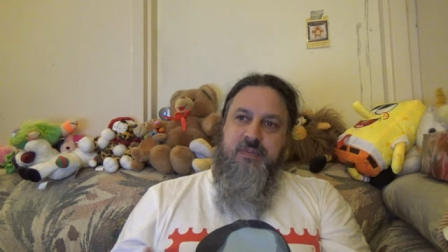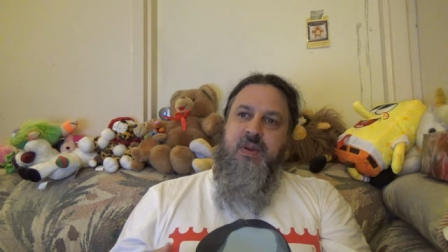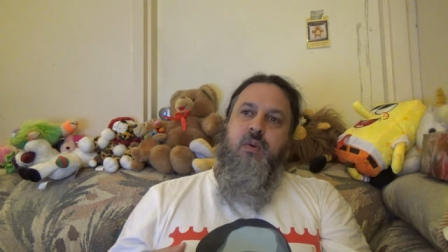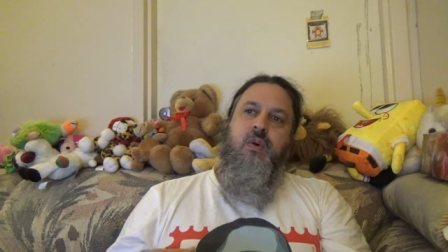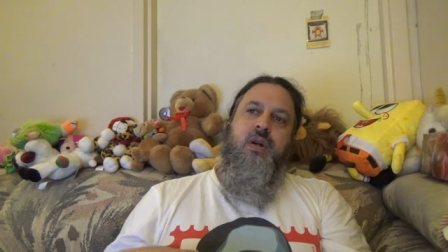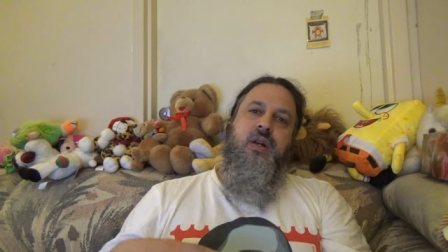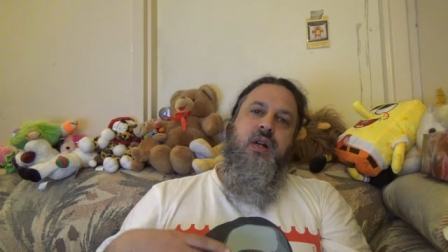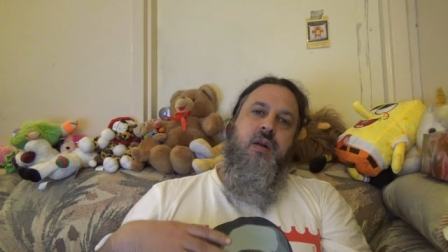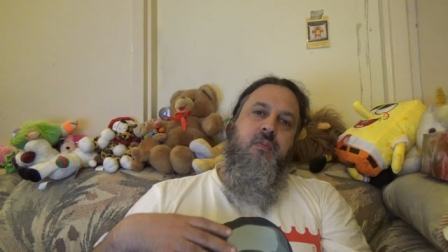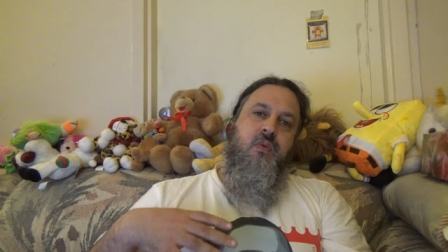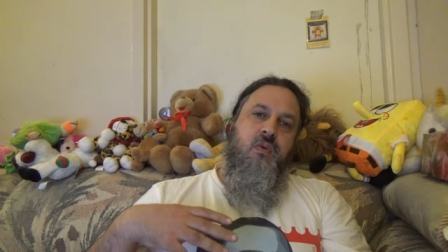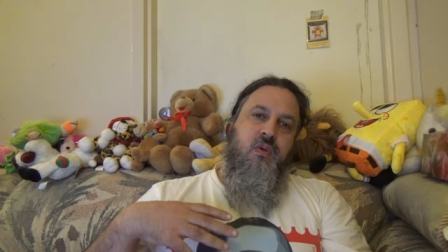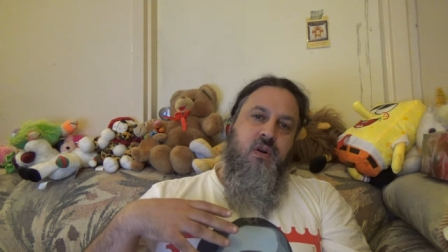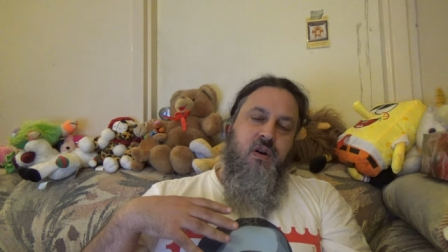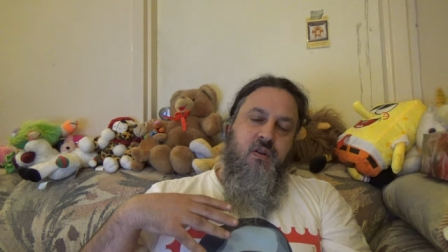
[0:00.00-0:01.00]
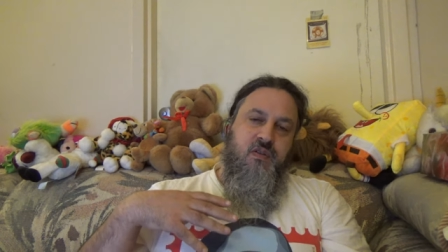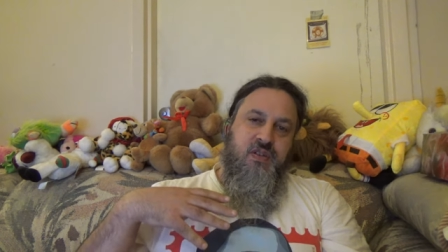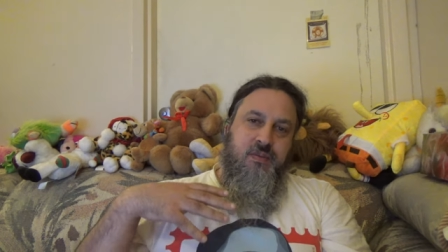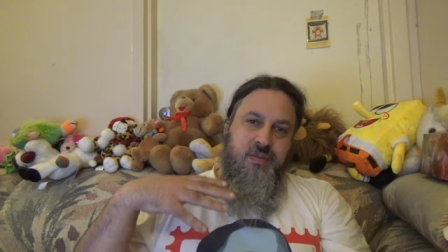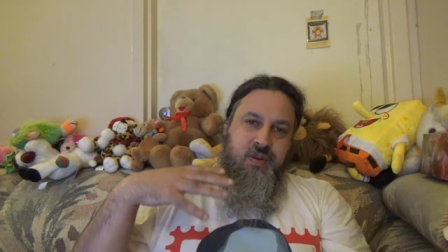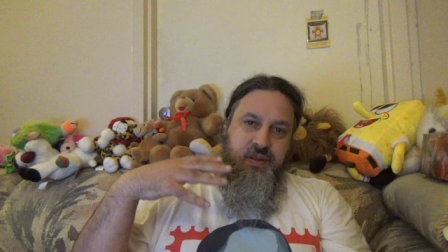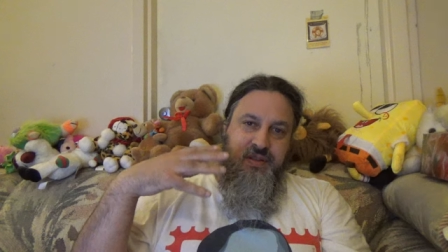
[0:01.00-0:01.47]
I'll be working on more of
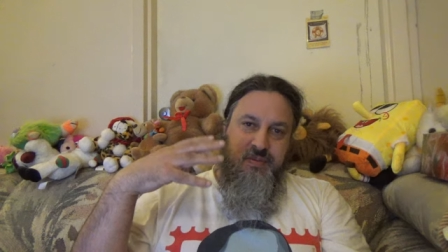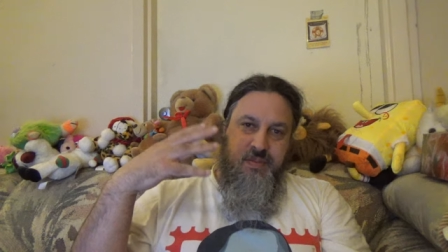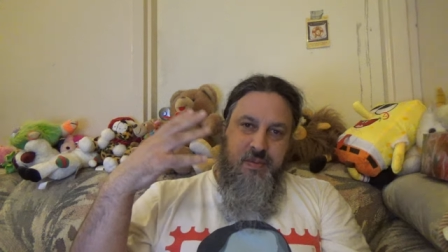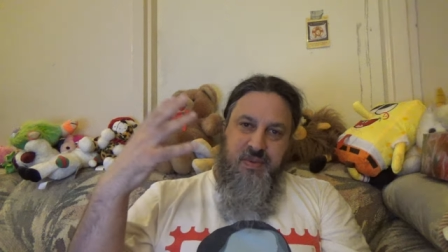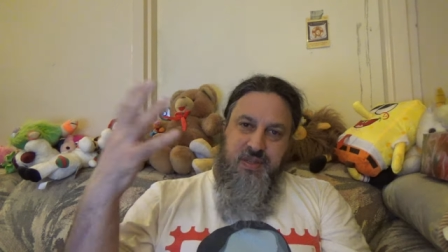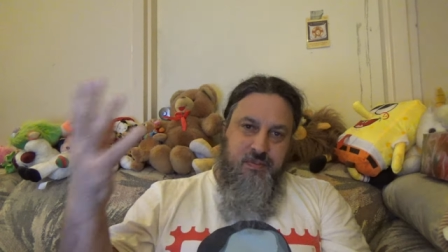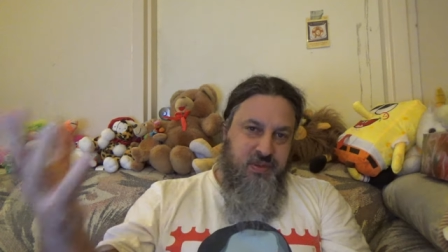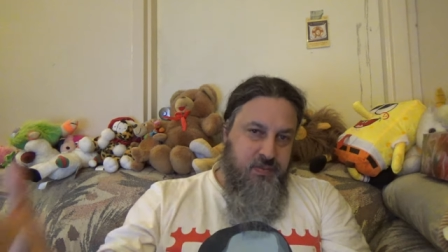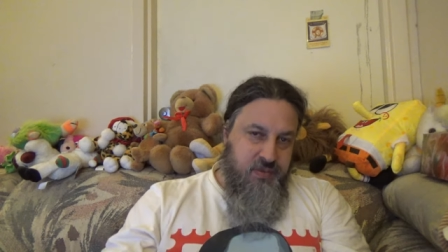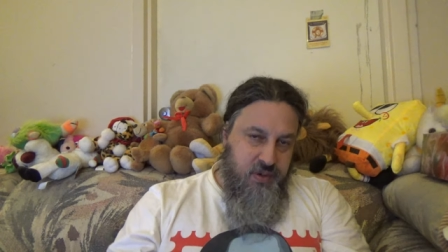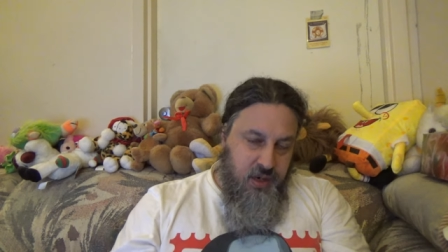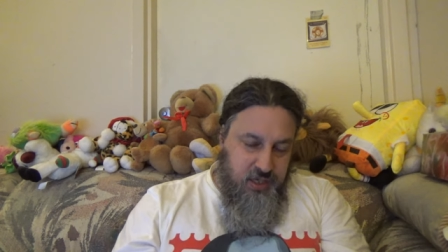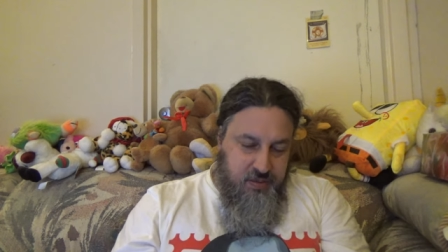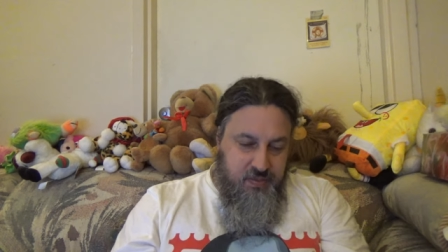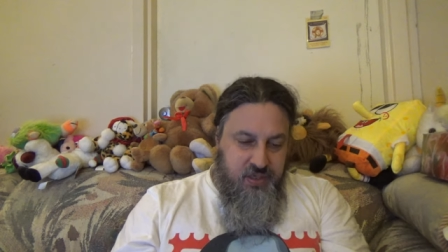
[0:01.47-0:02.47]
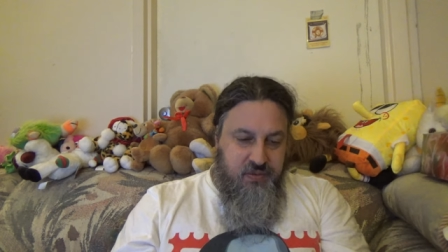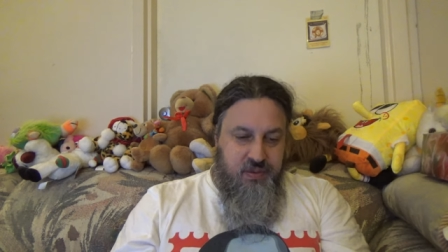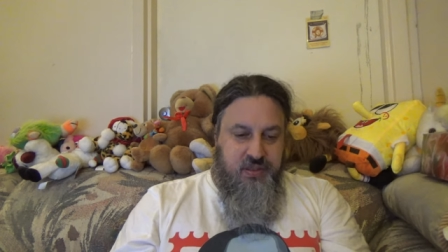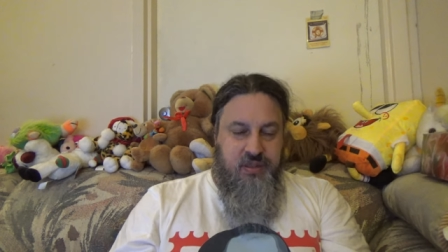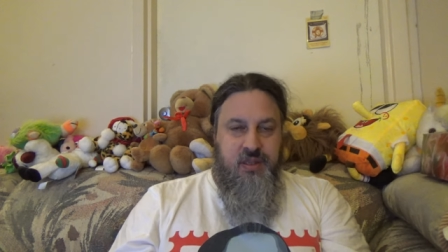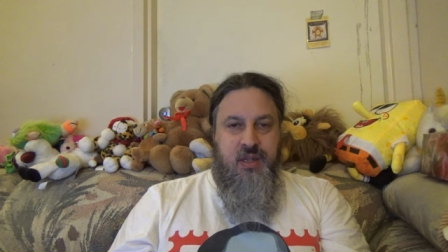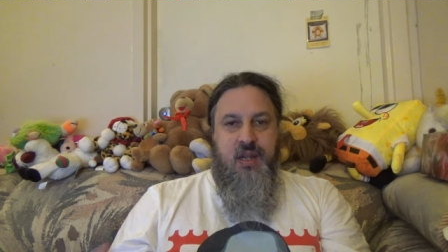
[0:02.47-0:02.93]
some
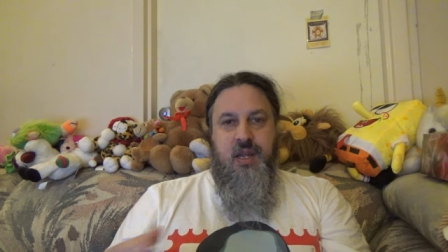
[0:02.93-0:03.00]
documentaries,